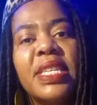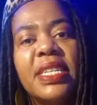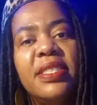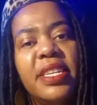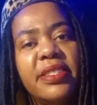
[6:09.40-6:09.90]

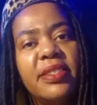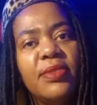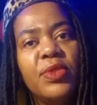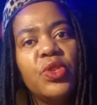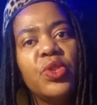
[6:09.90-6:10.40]
That is,
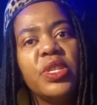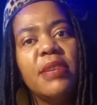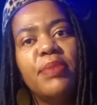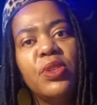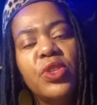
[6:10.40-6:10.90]
we're talking
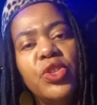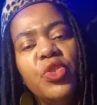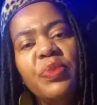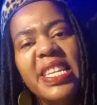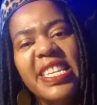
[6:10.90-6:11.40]
about
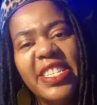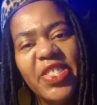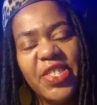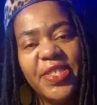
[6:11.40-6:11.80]
humiliation.